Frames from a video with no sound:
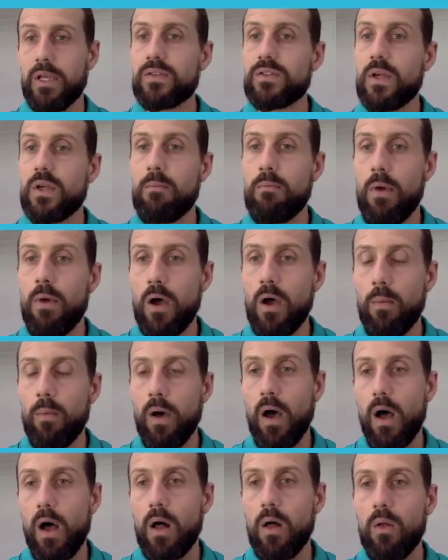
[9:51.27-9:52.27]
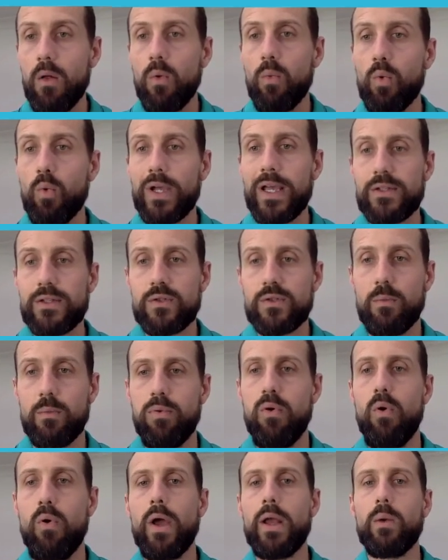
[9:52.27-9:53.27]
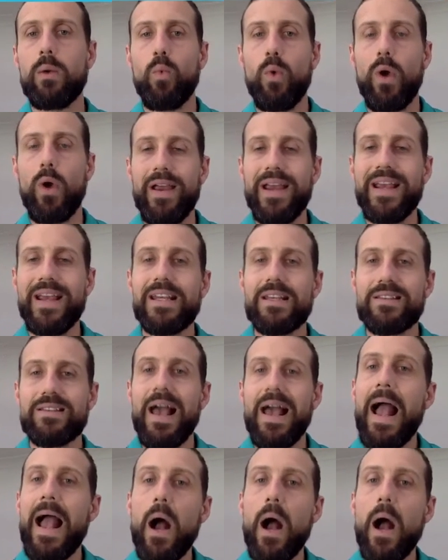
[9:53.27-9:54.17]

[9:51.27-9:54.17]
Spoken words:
So mobile will get to a point where it is